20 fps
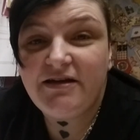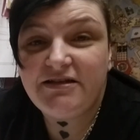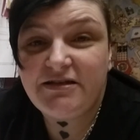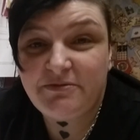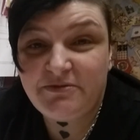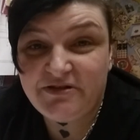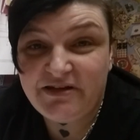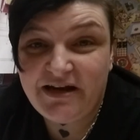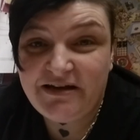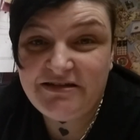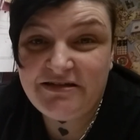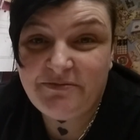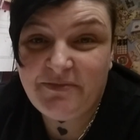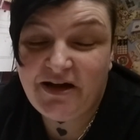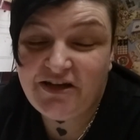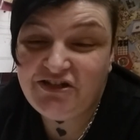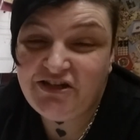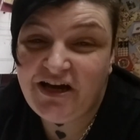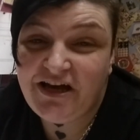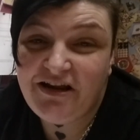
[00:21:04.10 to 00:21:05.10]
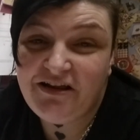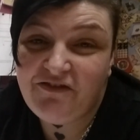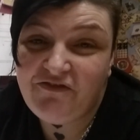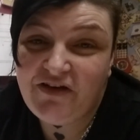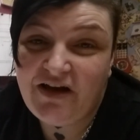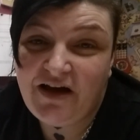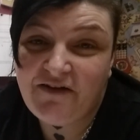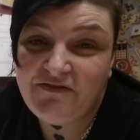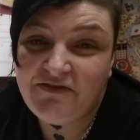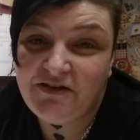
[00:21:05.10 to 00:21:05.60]
Subscribe to my channel if
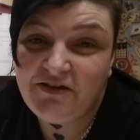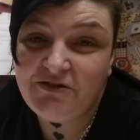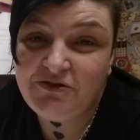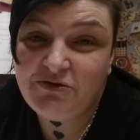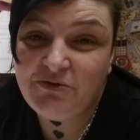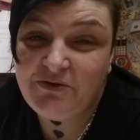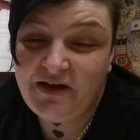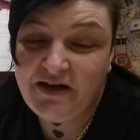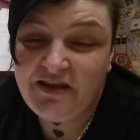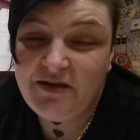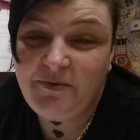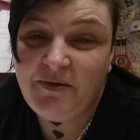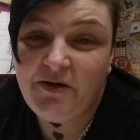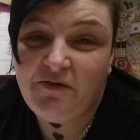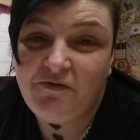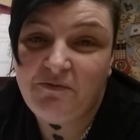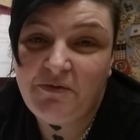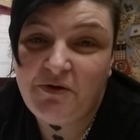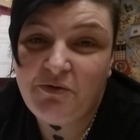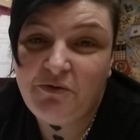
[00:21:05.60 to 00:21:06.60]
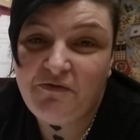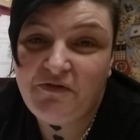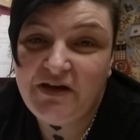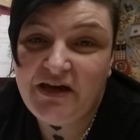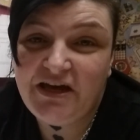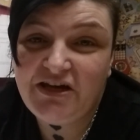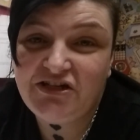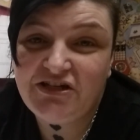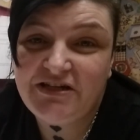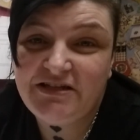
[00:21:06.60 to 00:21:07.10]
you haven't done so and hit the bell for my
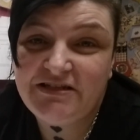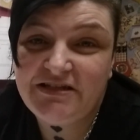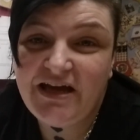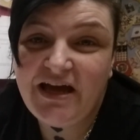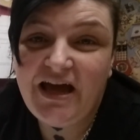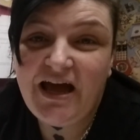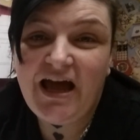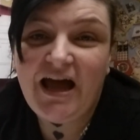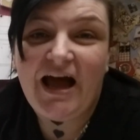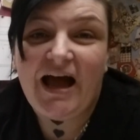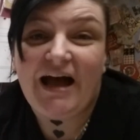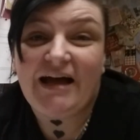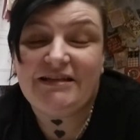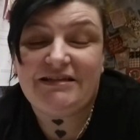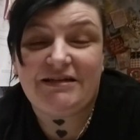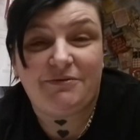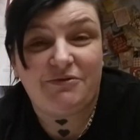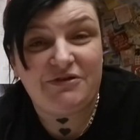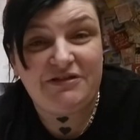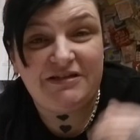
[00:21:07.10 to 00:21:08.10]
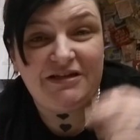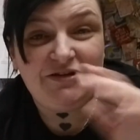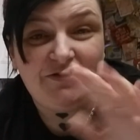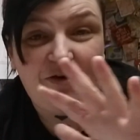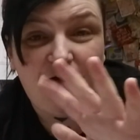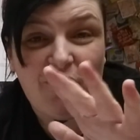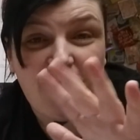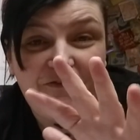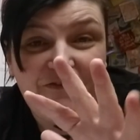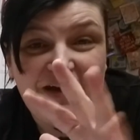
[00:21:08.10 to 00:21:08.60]
notifications. And I will see you
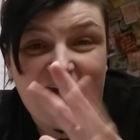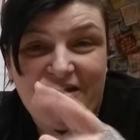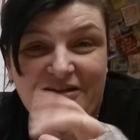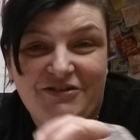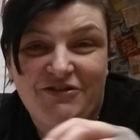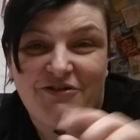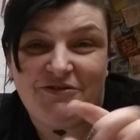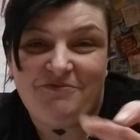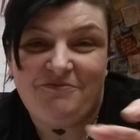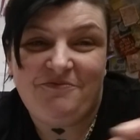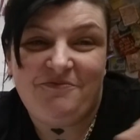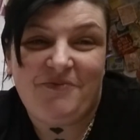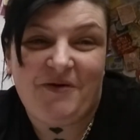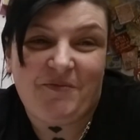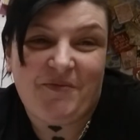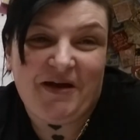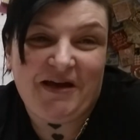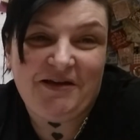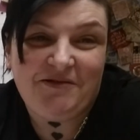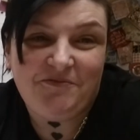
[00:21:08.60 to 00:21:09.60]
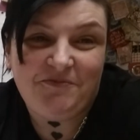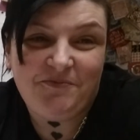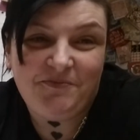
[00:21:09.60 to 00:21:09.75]
all very soon. Bye-bye.